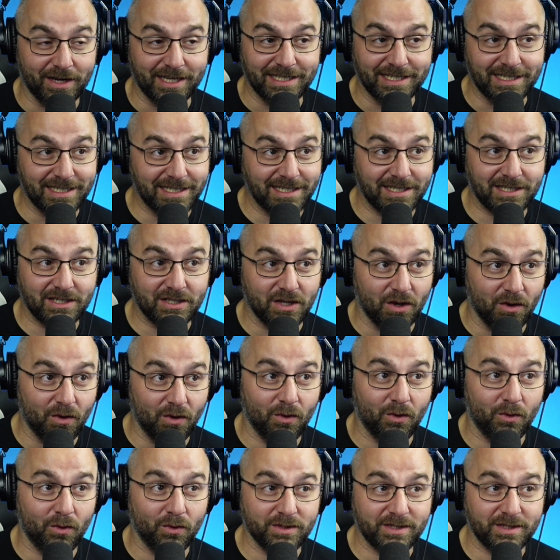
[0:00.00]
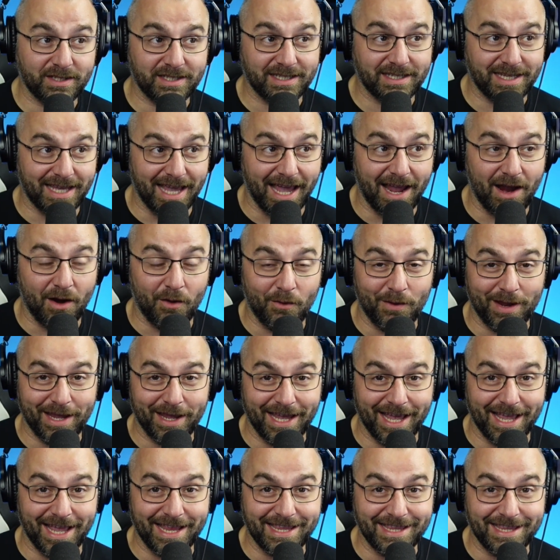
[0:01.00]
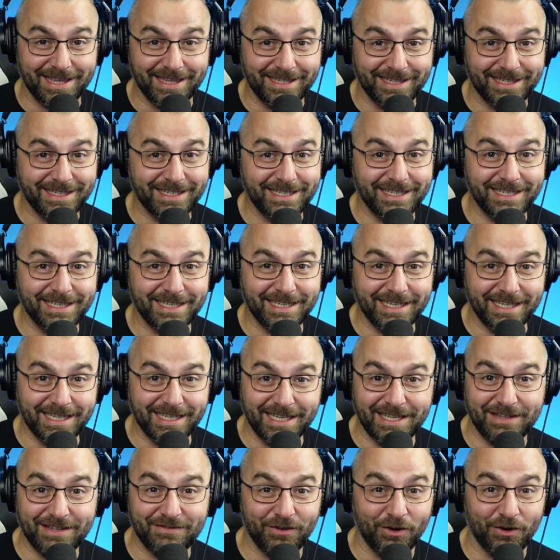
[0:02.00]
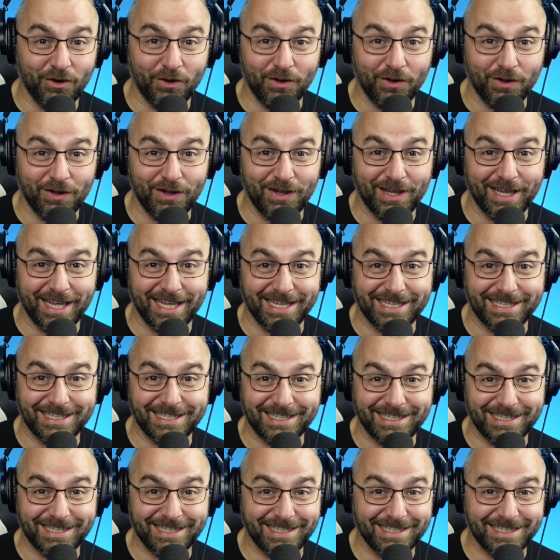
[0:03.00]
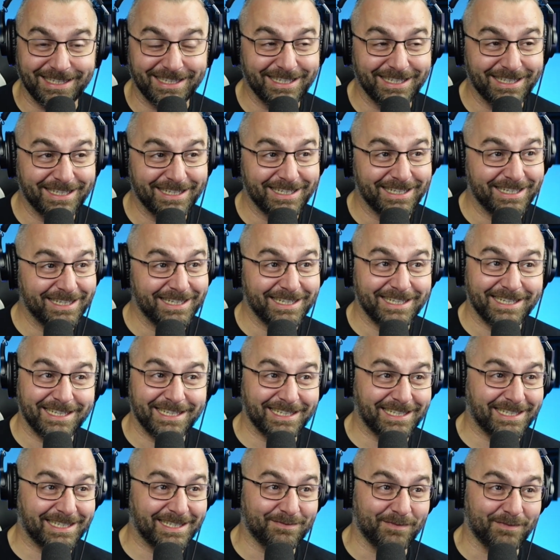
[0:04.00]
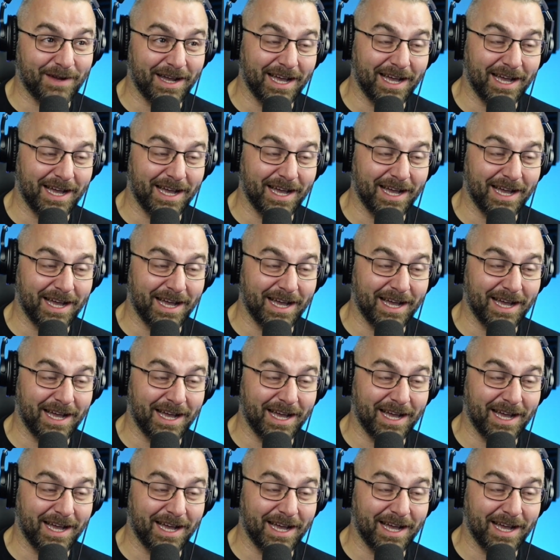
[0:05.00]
He's so scary and evil and this